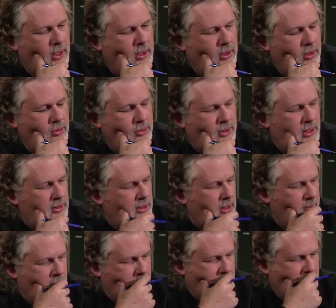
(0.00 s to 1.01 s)
you said
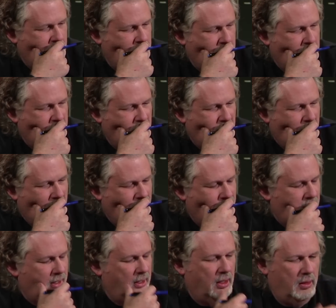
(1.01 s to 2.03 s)
something to me that I was
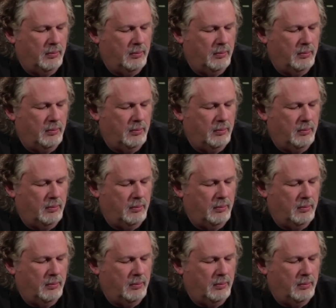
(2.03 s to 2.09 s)
like,